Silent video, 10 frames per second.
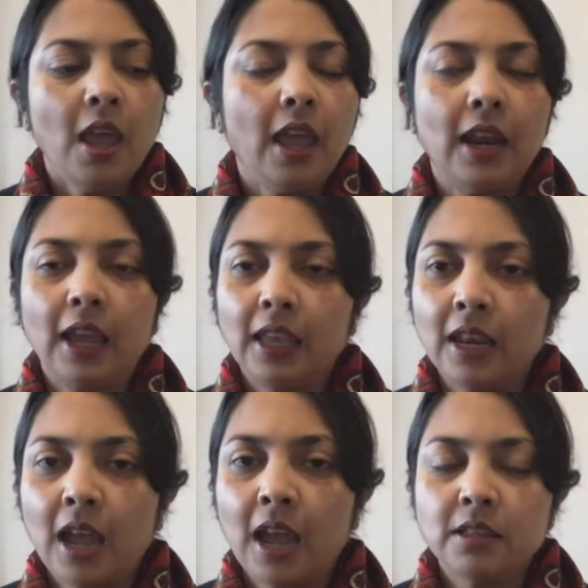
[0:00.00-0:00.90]
And I
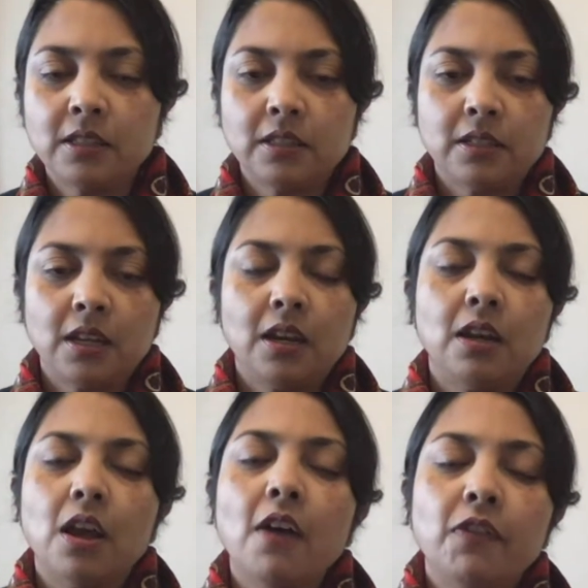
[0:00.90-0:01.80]
cannot state
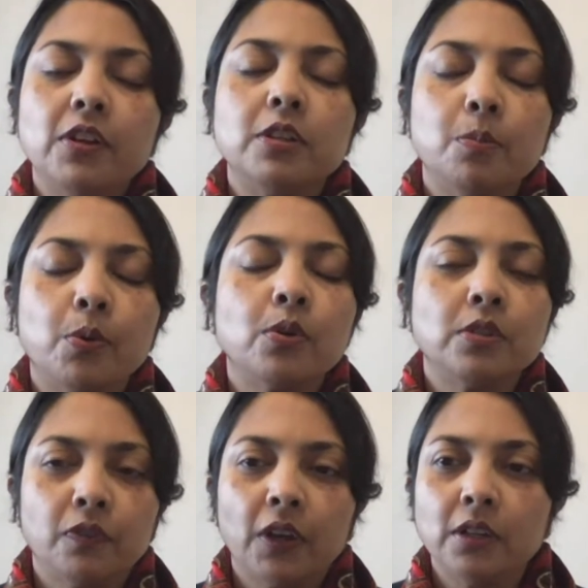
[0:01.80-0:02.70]
enough that it's important
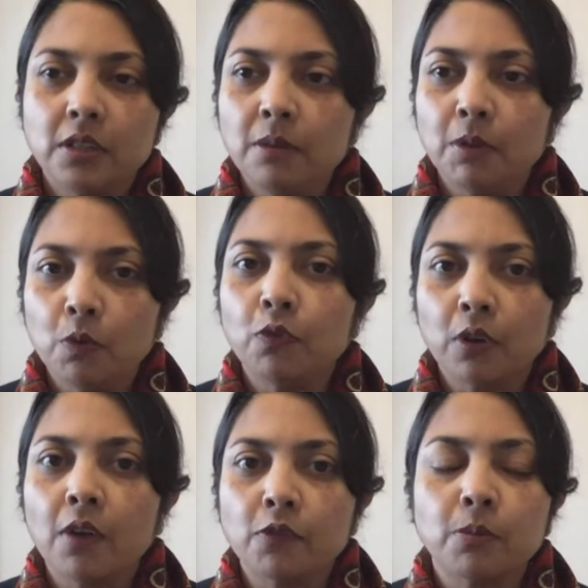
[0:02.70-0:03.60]
to find a team that you feel
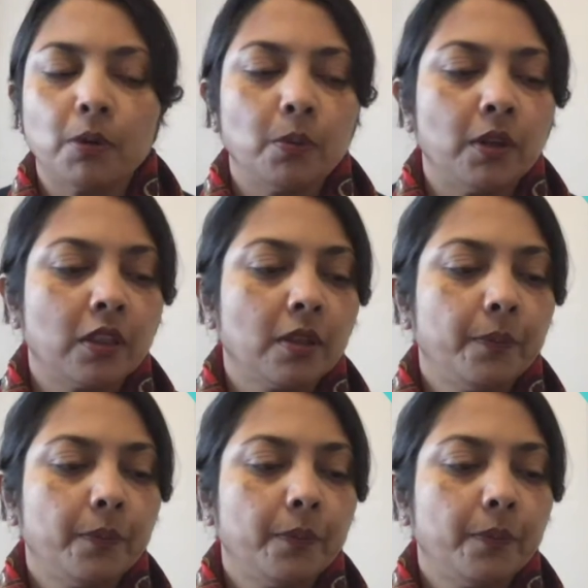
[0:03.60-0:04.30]
comfortable with.